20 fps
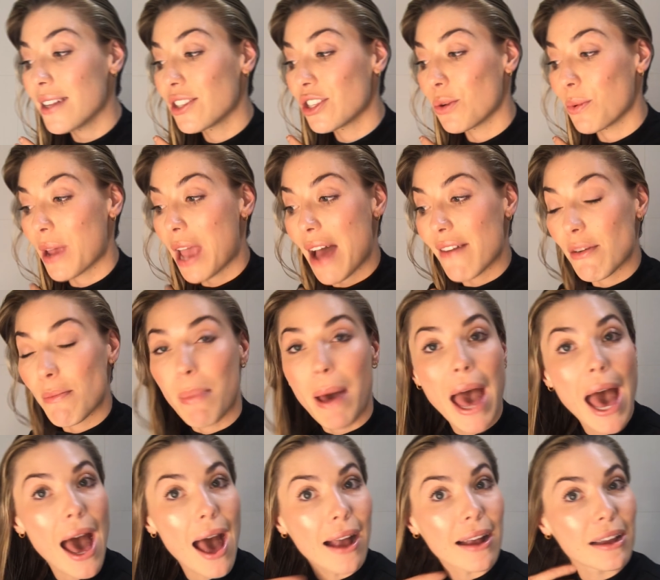So we have a
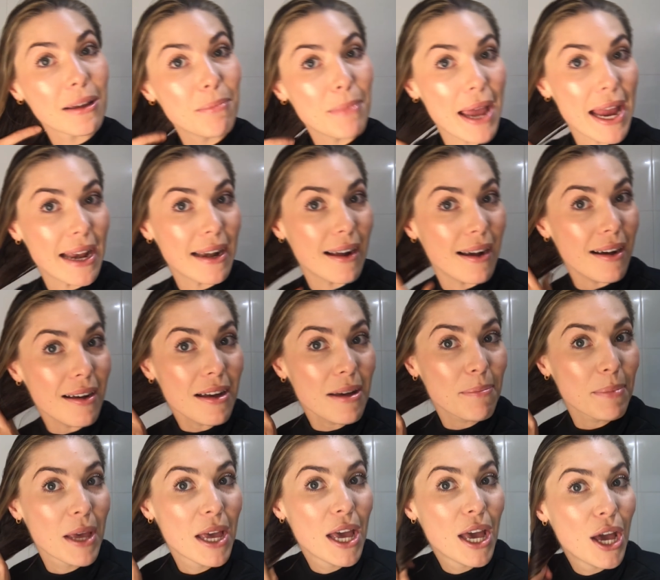pack made
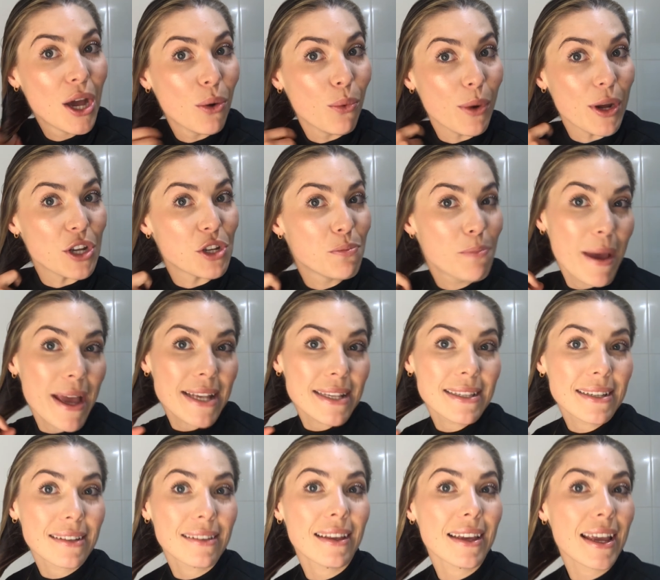up which
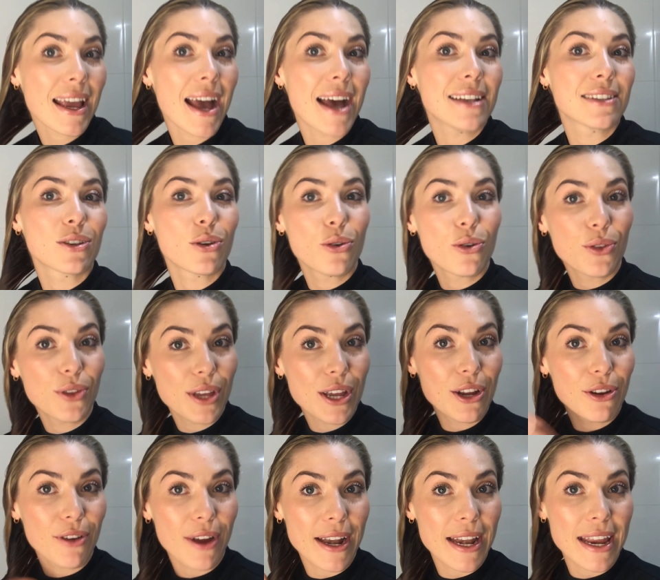basically has all the
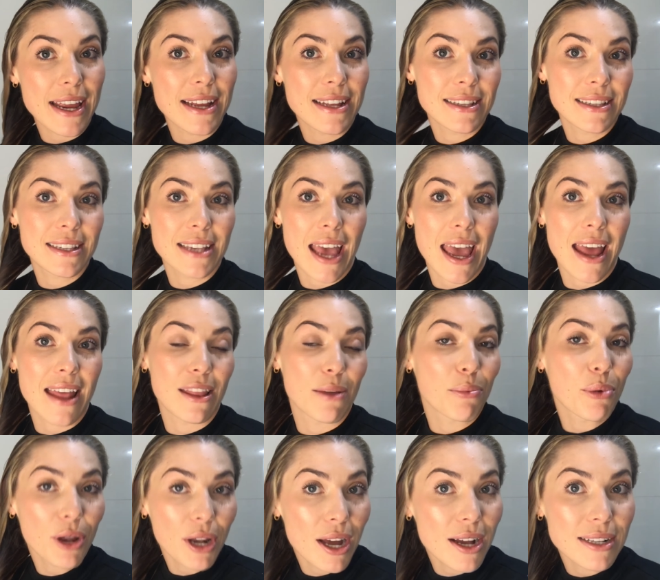ingredients and the
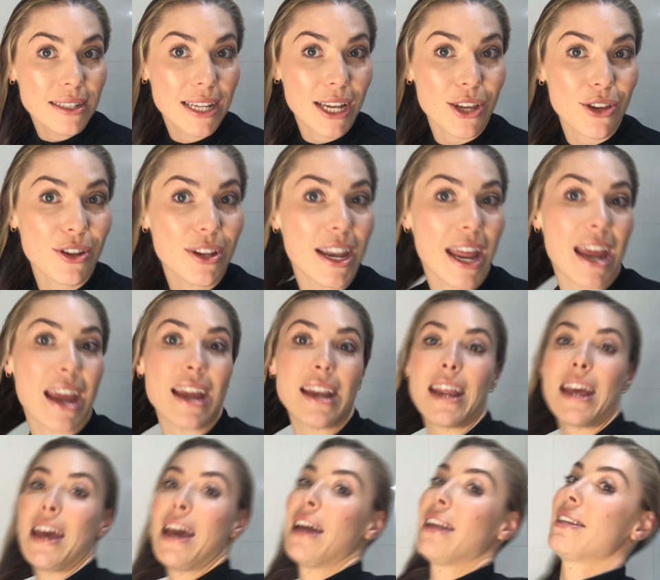products that you need
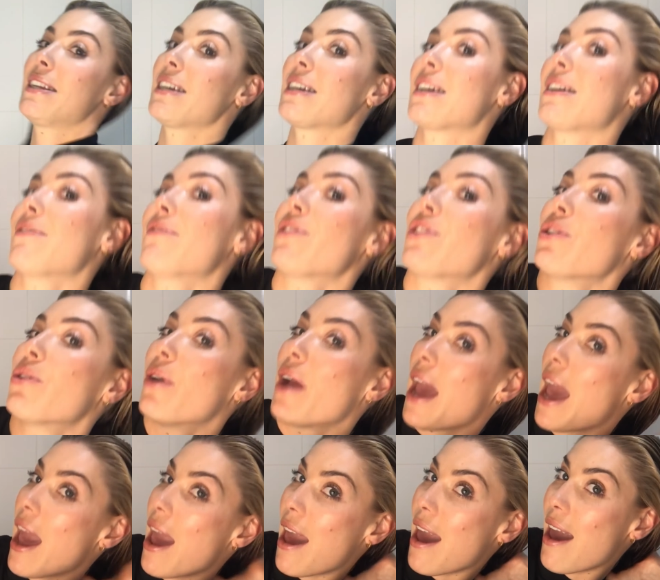to give your
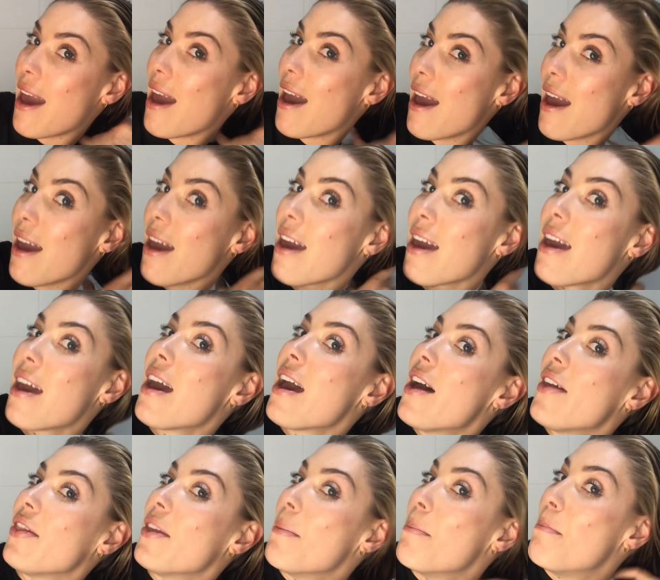hair
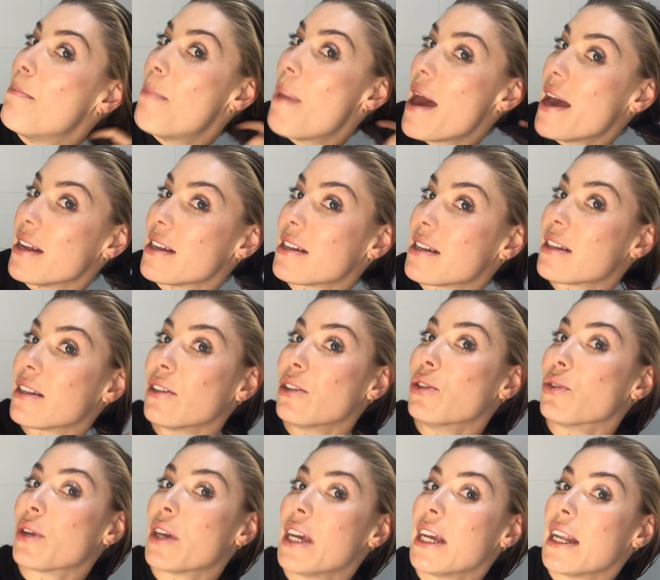the best
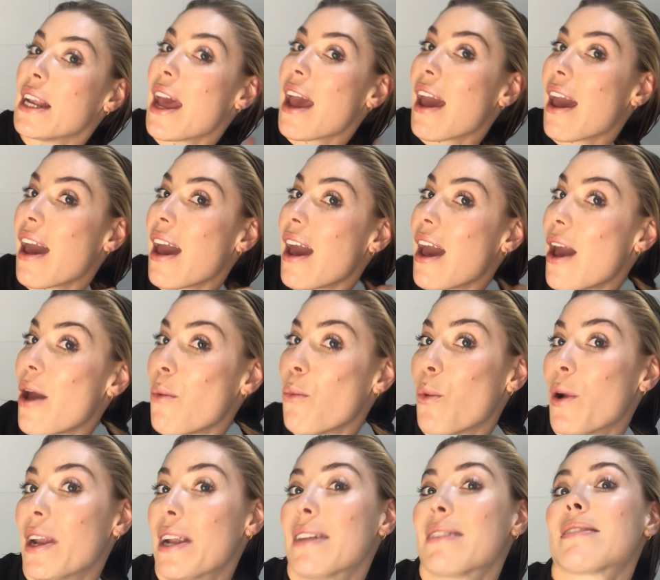looking hair
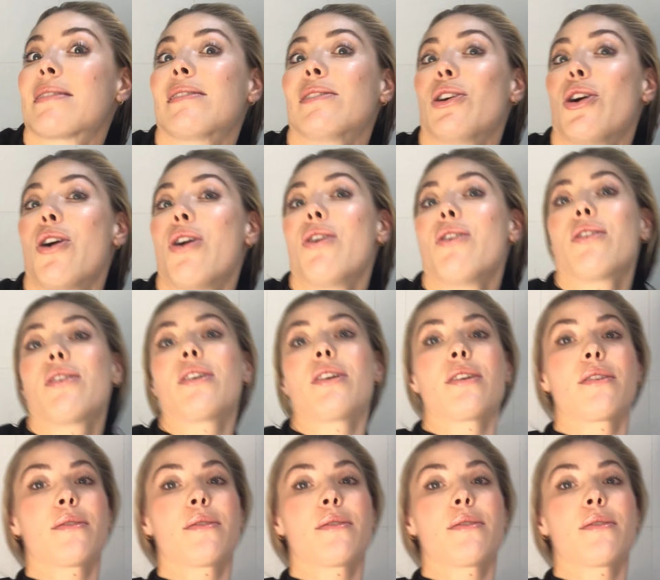when it's long.